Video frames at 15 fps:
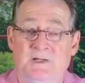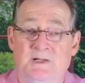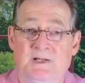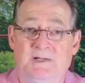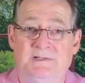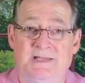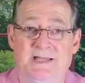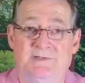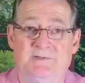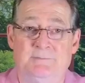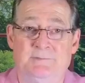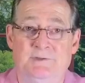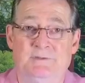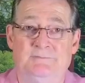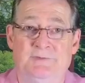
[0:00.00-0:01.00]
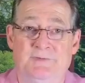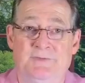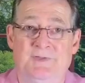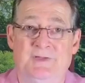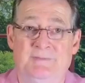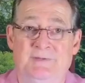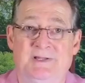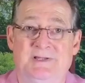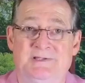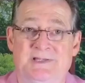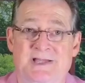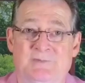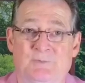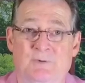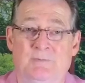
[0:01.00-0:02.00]
And that's a beautiful thing because
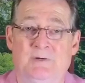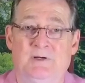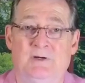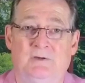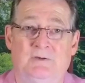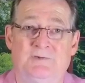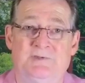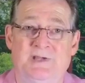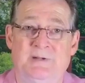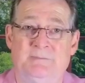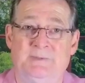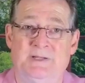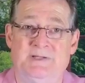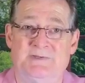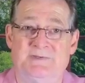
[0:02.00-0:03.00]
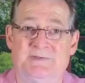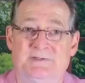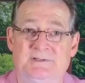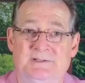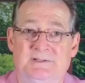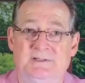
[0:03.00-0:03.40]
that's where miracles take place.